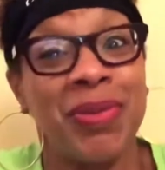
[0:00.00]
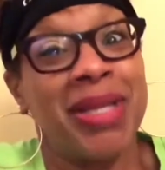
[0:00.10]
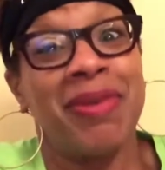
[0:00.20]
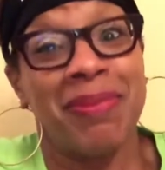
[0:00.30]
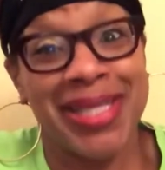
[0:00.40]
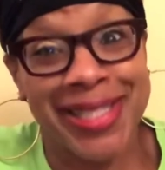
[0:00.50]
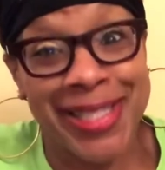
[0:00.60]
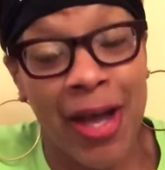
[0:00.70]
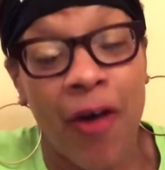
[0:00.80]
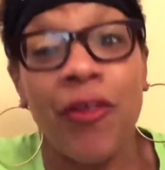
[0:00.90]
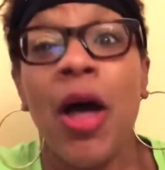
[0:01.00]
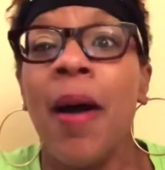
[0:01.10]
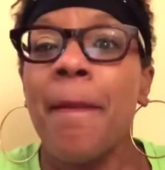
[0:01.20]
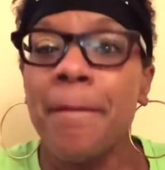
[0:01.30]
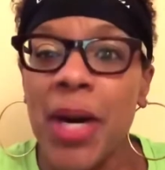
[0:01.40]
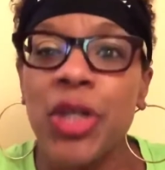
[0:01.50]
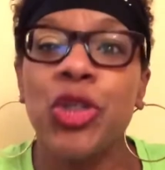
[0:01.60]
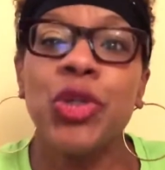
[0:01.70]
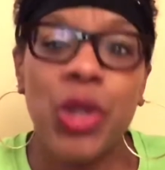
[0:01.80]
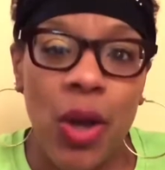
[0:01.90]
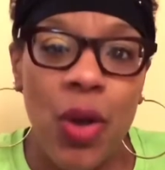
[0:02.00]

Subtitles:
even myself, but do your own